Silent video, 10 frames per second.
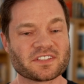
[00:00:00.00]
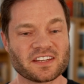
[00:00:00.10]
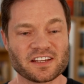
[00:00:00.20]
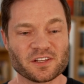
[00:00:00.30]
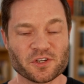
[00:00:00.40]
it's
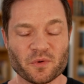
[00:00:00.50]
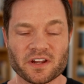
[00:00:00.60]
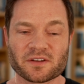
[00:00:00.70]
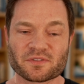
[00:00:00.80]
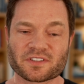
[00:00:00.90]
gonna get a little
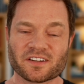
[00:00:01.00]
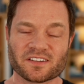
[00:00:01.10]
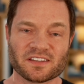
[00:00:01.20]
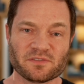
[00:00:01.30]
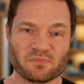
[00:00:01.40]
weird. We're
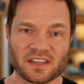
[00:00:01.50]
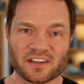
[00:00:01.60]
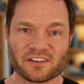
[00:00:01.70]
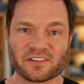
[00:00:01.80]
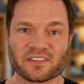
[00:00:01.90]
starting to leave
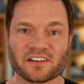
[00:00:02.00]
planet Earth